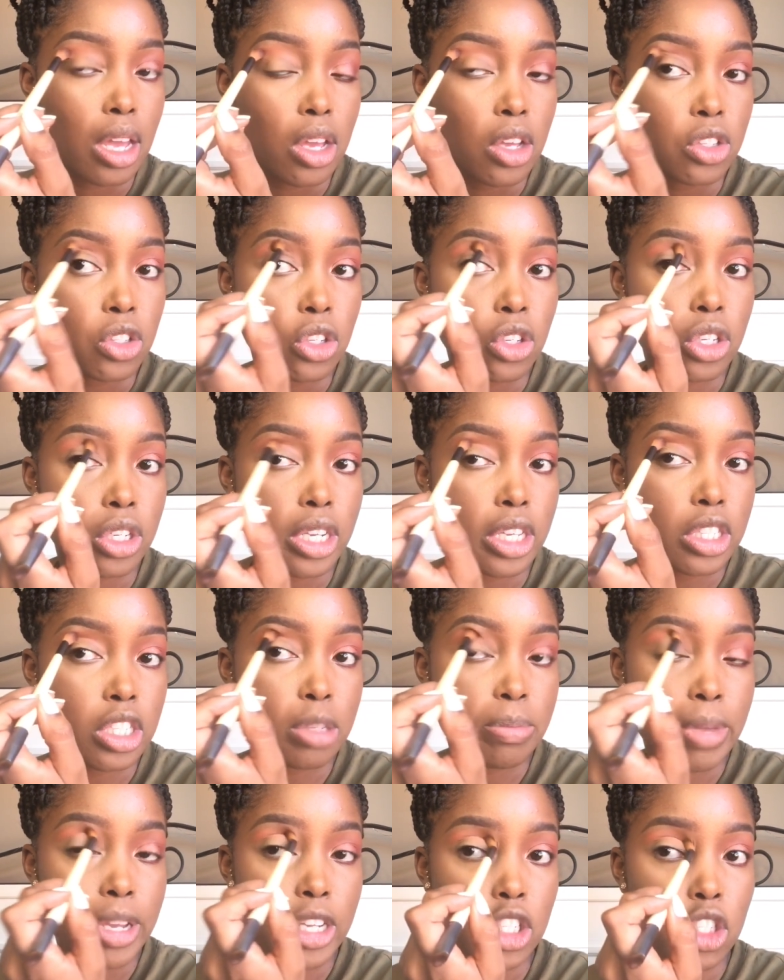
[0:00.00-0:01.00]
So you need to
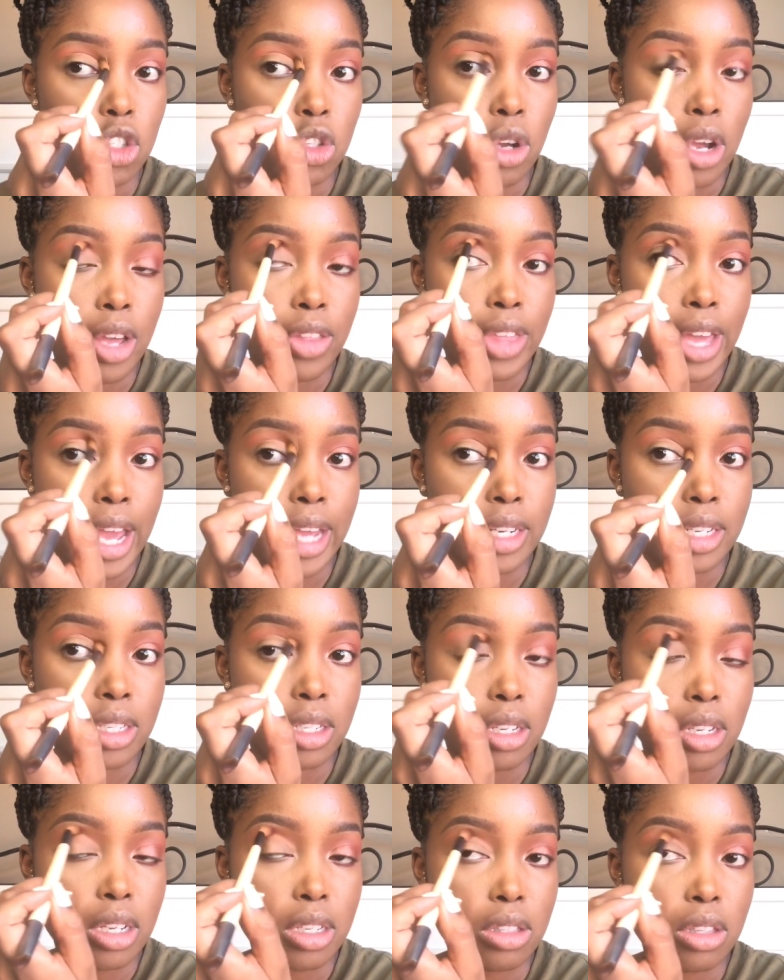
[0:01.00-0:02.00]
make sure that,
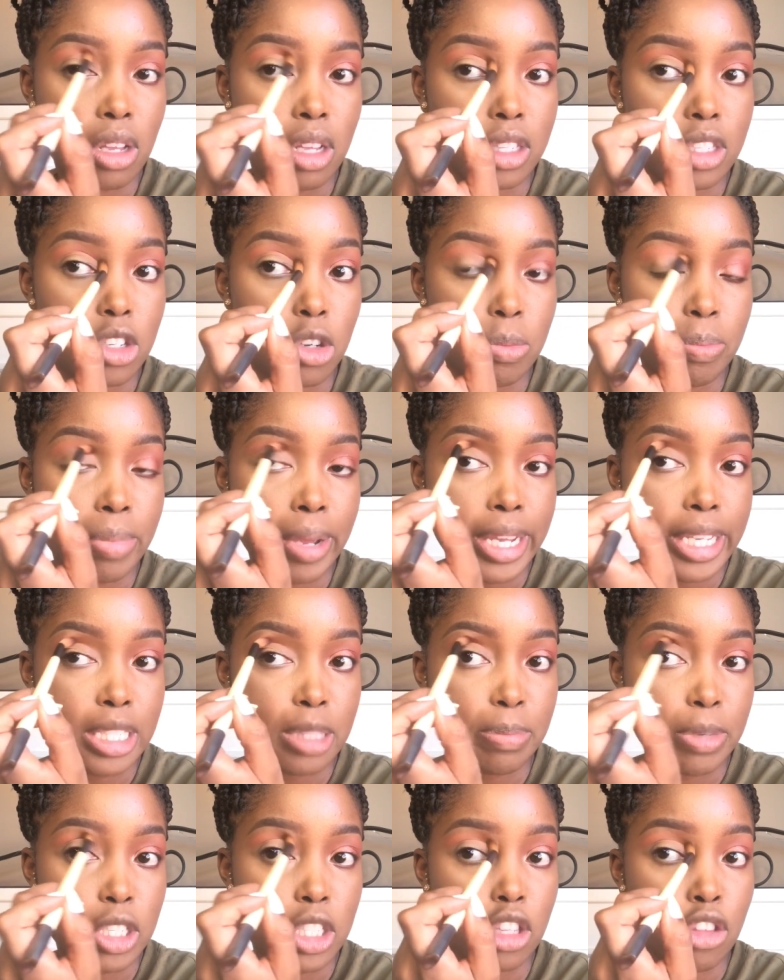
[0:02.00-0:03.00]
not your base,
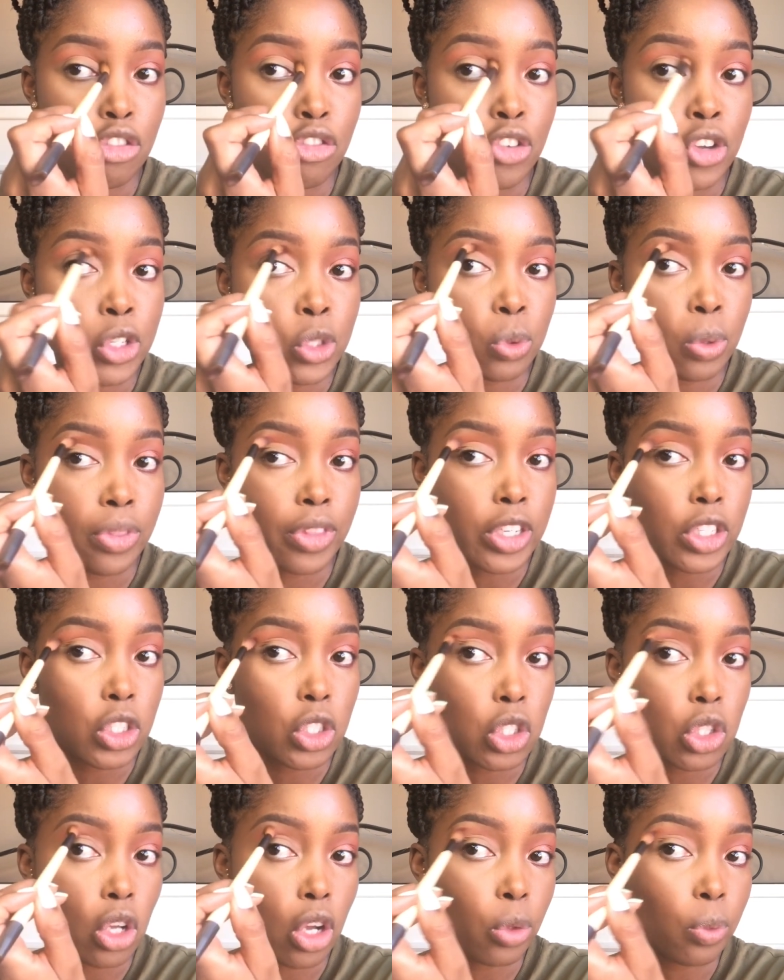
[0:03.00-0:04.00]
but the first one that you
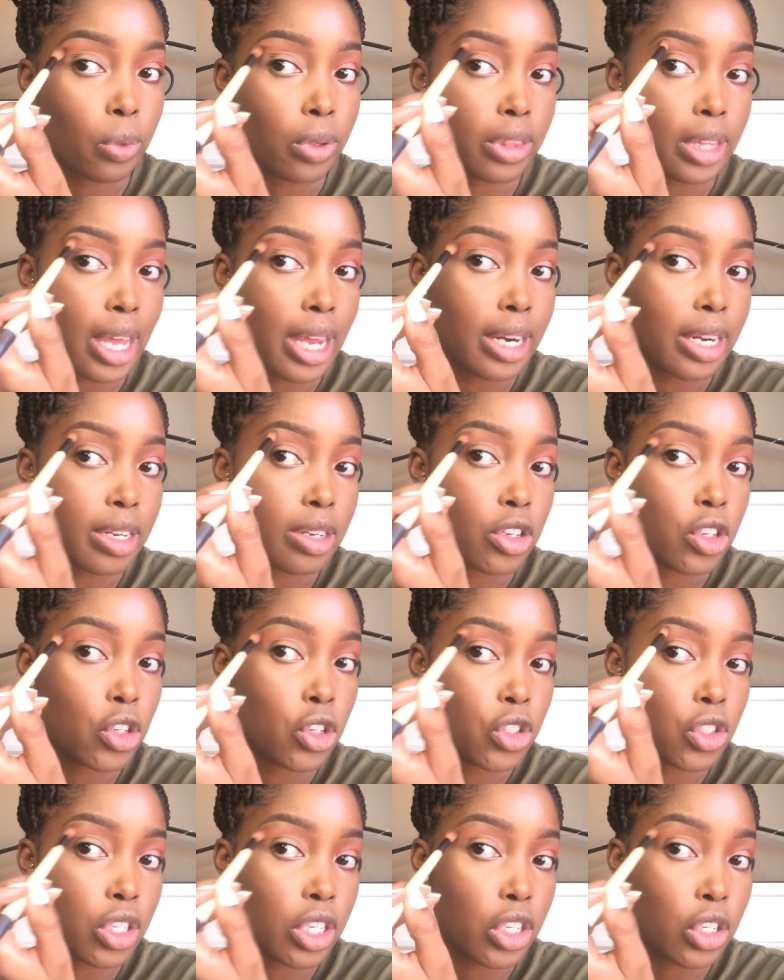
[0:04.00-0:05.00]
start with, and it
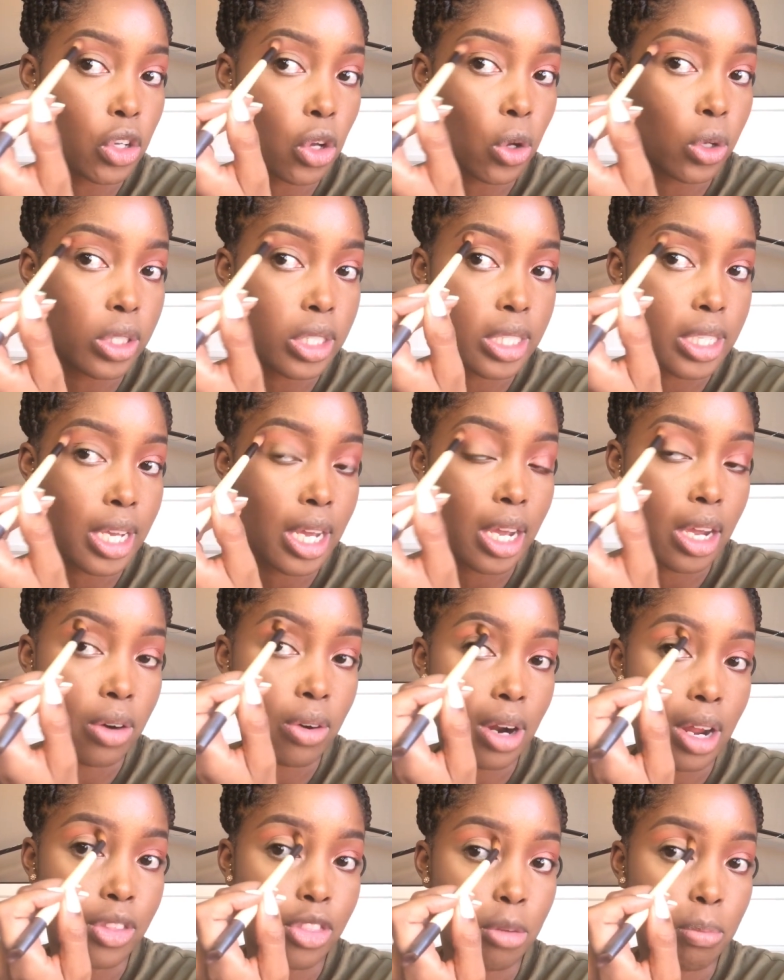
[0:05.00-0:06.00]
usually goes here
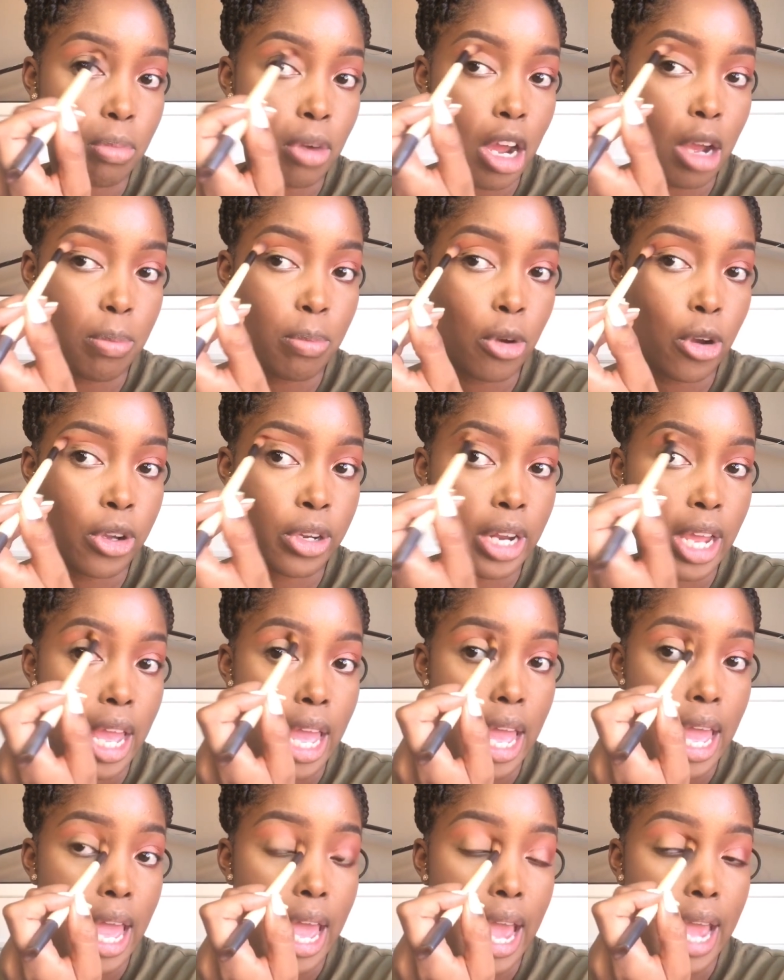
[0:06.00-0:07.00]
around the brow bone
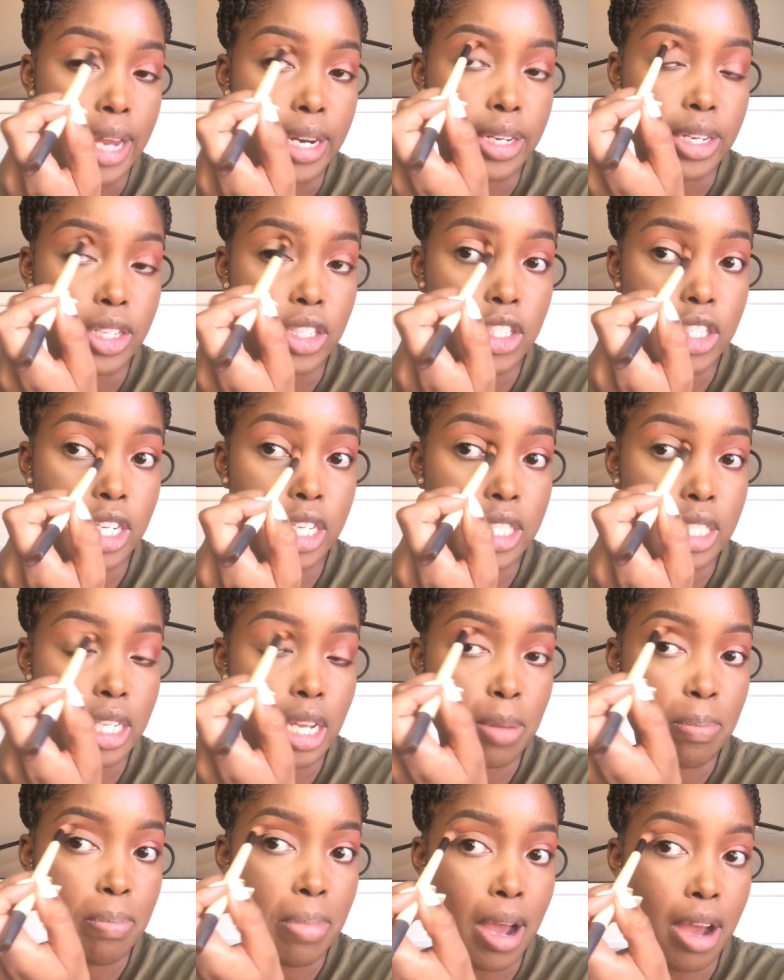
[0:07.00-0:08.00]
and just
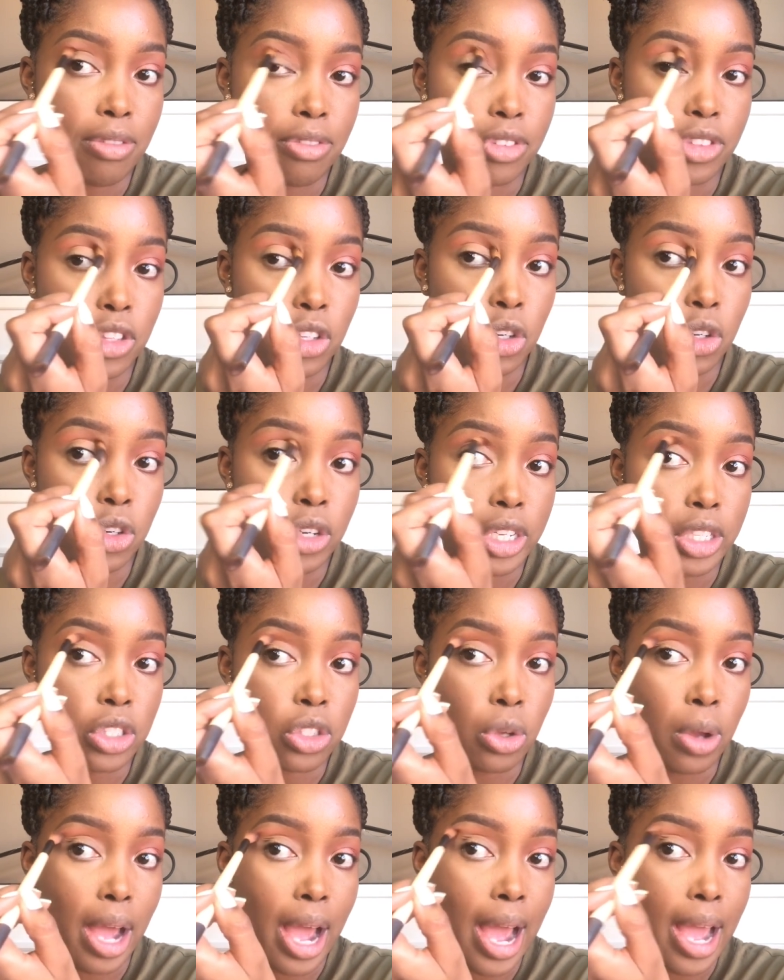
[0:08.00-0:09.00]
above the crease.
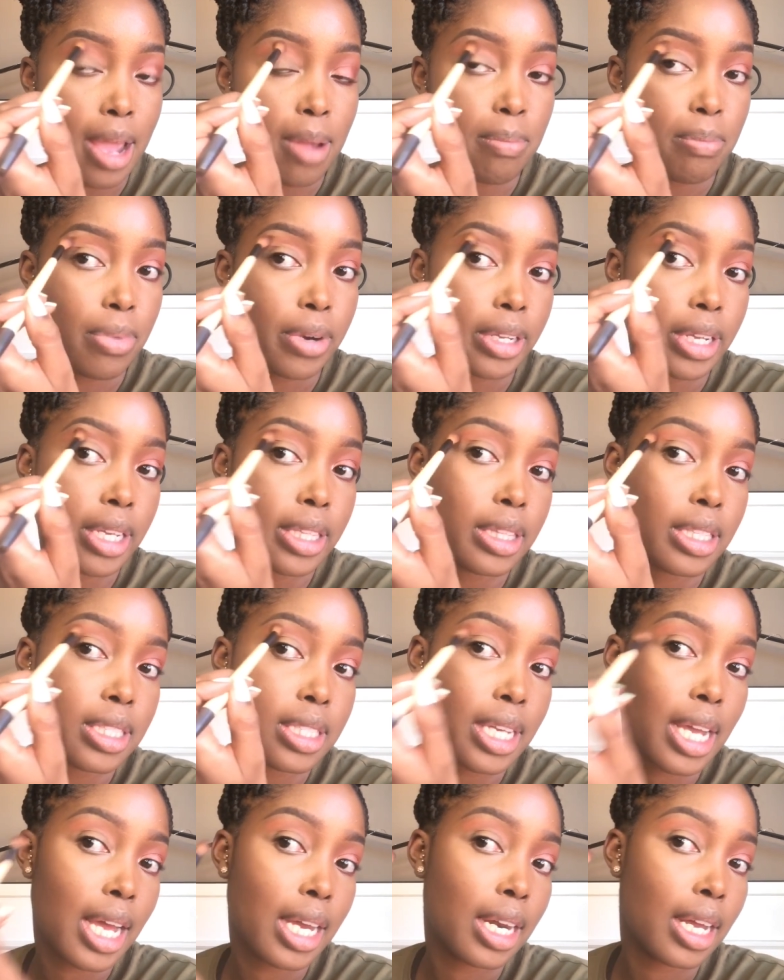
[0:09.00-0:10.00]
So I am bringing this
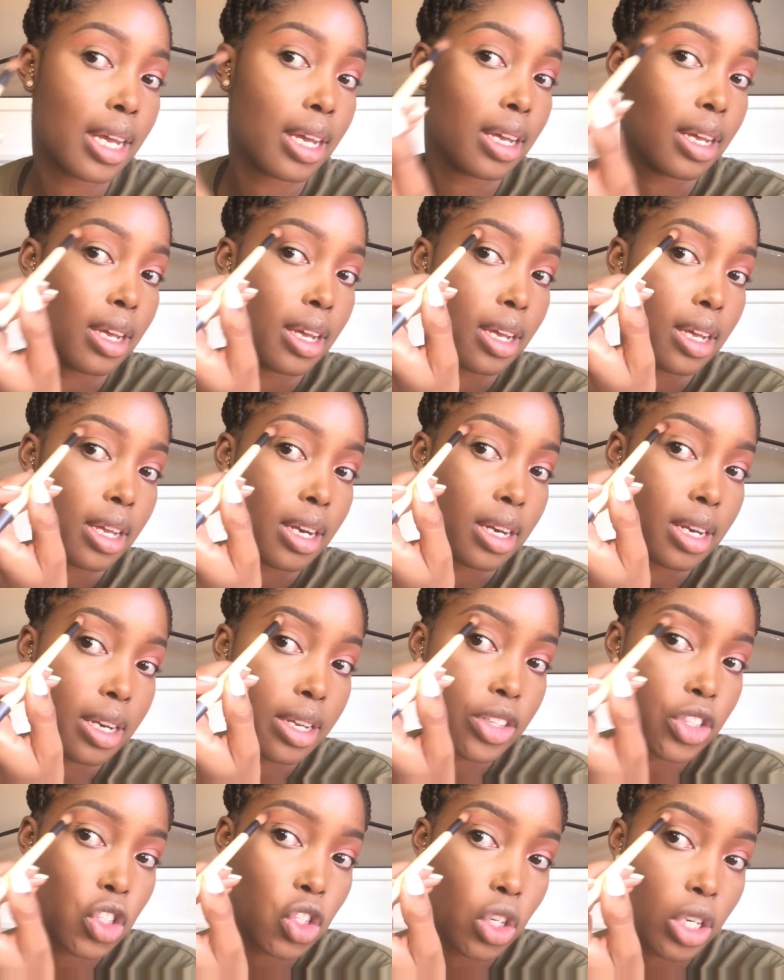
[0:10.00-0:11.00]
color
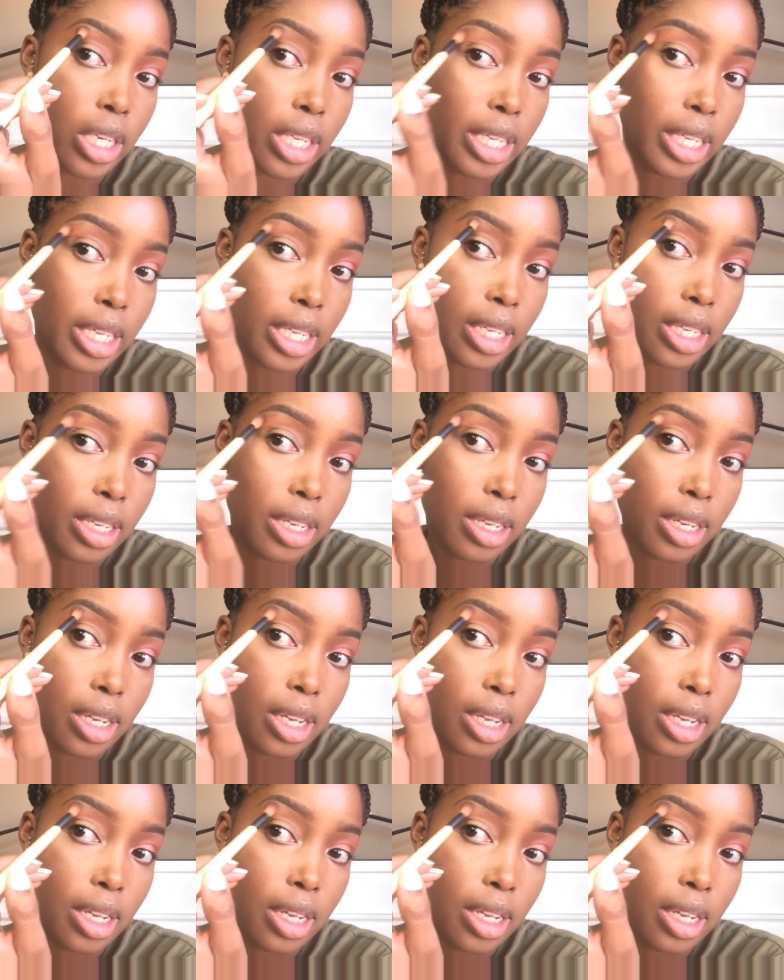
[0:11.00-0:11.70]
literally,